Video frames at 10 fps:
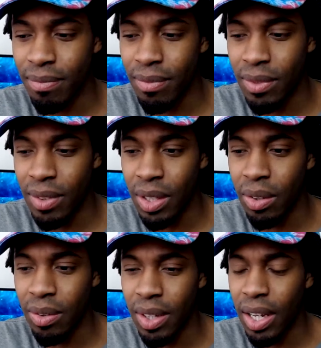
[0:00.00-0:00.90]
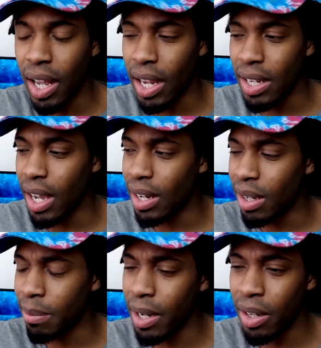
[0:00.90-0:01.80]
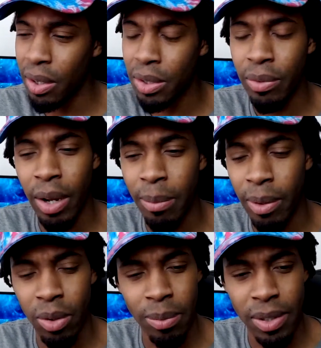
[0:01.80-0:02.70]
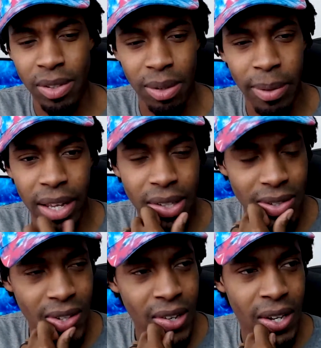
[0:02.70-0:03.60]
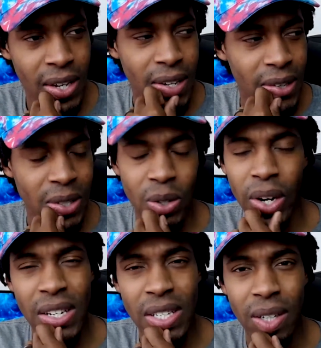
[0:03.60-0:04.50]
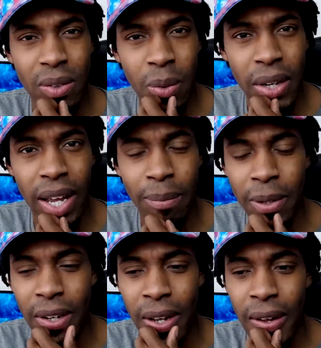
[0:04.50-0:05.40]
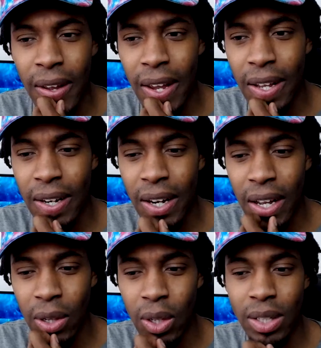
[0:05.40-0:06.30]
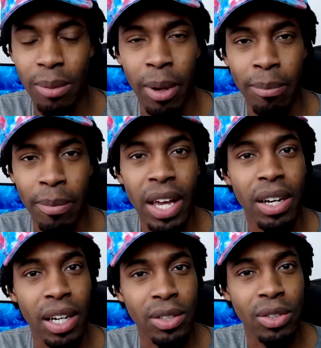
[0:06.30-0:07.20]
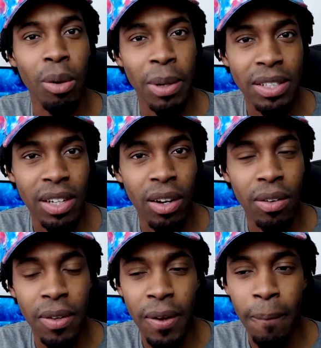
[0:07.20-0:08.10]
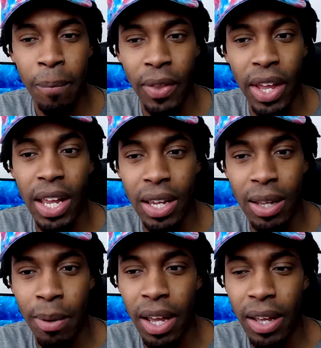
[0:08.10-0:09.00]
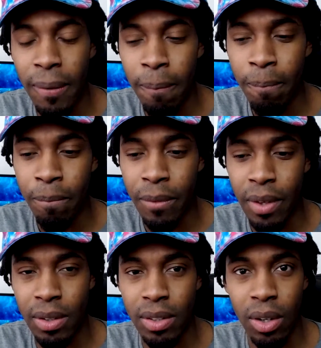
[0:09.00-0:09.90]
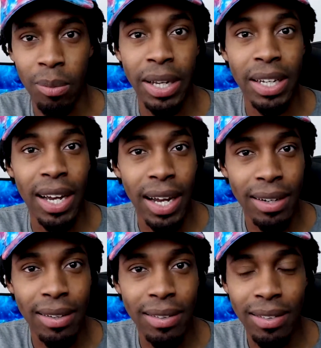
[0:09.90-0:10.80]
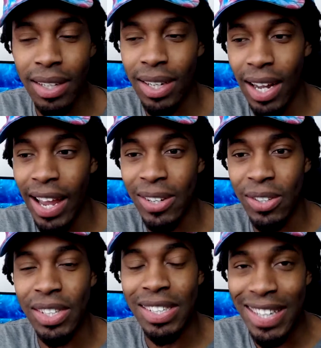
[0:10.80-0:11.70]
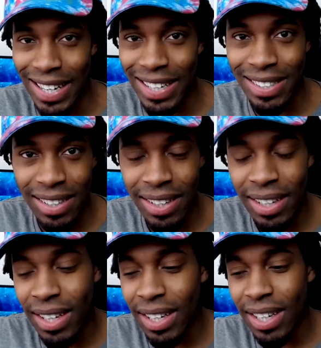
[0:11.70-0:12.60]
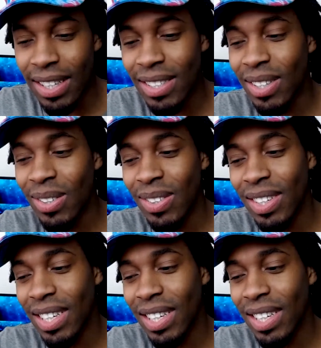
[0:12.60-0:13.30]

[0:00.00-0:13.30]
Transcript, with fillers: you know, I got up and I looked around my room, and I was like, man, that was crazy. I don't know what happened. And then I looked at my bed, and I saw myself laying in bed, and I was like, oh my God, like I actually did it. And so